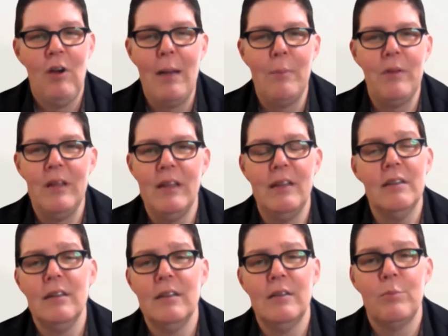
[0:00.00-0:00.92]

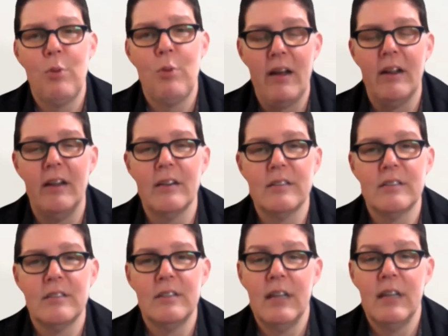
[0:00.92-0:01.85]
crappy
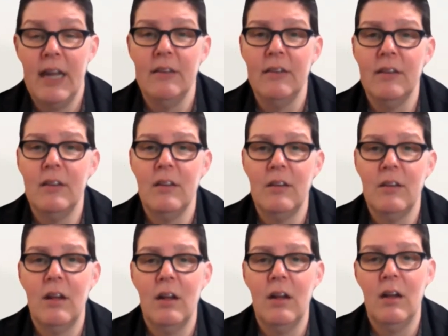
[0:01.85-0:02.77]
products, and
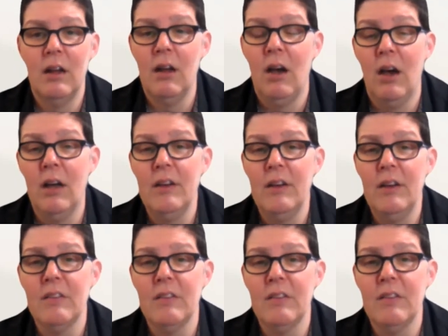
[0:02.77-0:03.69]

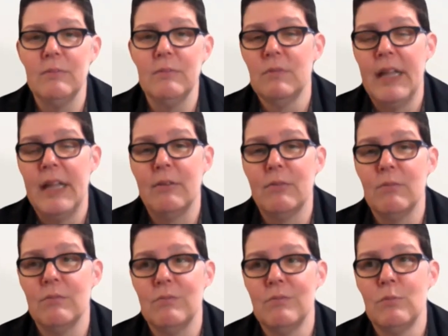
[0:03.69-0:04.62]
honestly, like
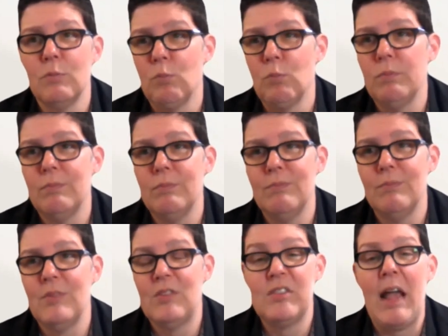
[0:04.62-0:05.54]

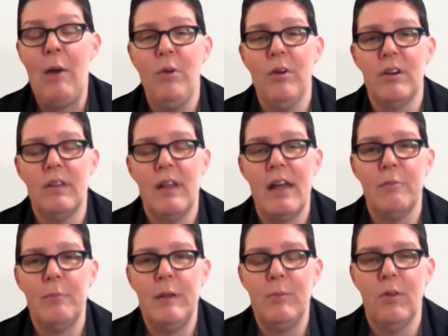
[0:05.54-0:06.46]
soured a
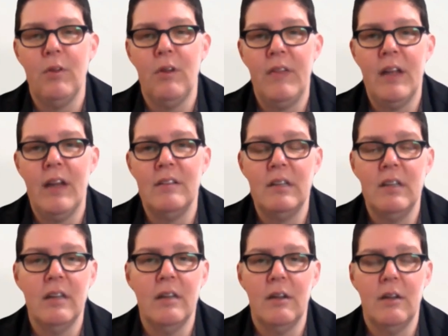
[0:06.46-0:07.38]
lot of people on the
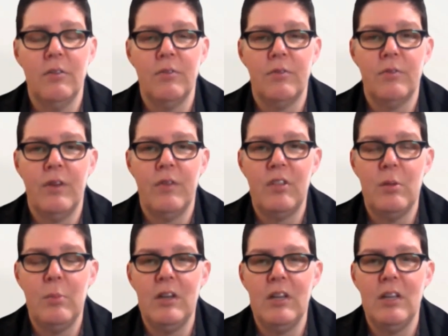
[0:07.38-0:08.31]
idea of
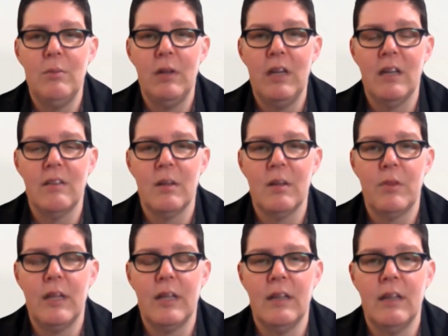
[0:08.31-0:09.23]
CBD being
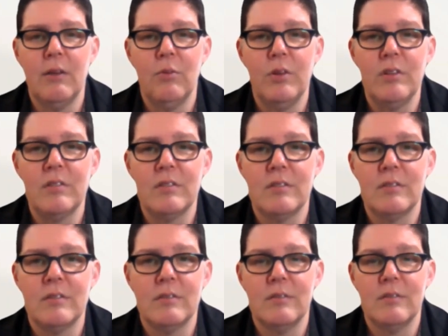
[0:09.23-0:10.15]
something that
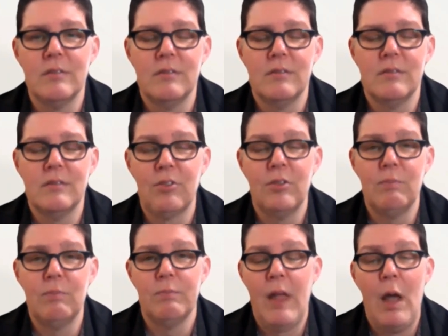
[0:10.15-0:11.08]
was actually
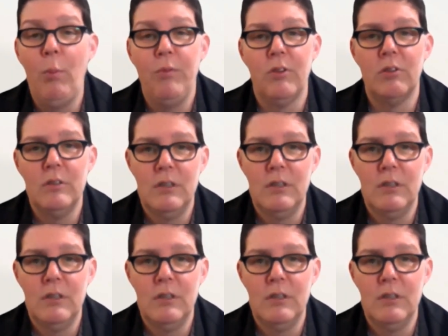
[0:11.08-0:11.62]
helpful.